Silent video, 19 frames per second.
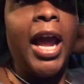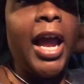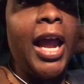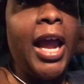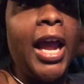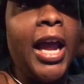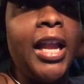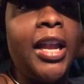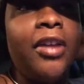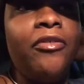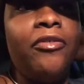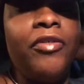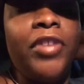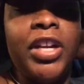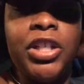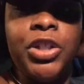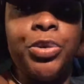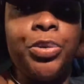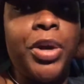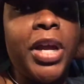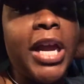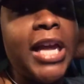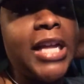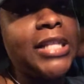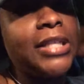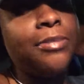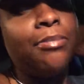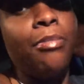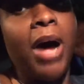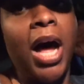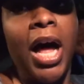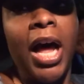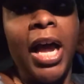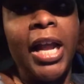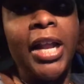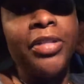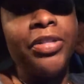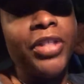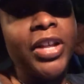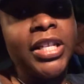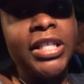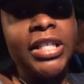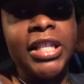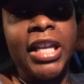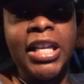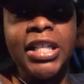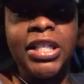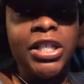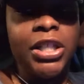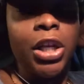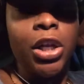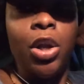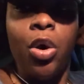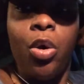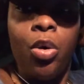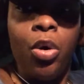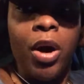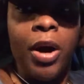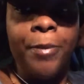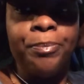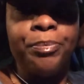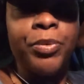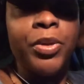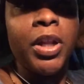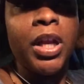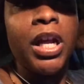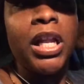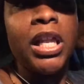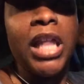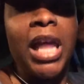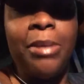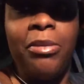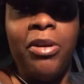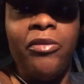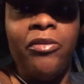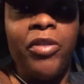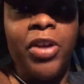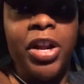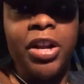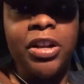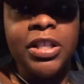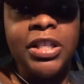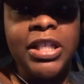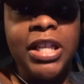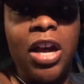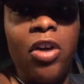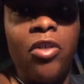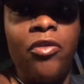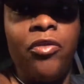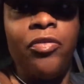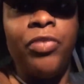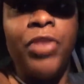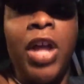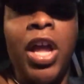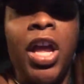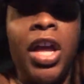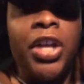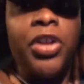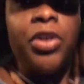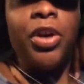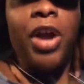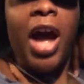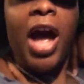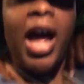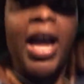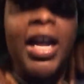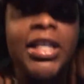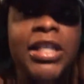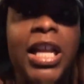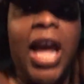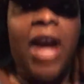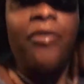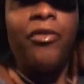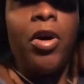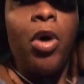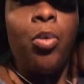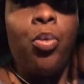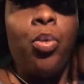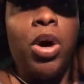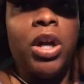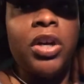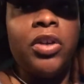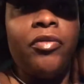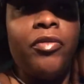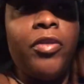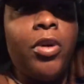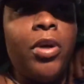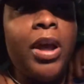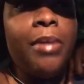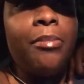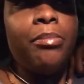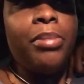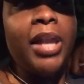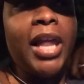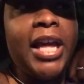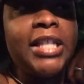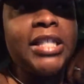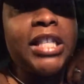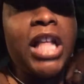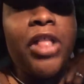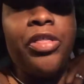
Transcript: And victory is mine, thus says the Lord. Claim it for yourself. You guys have a wonderful and blessed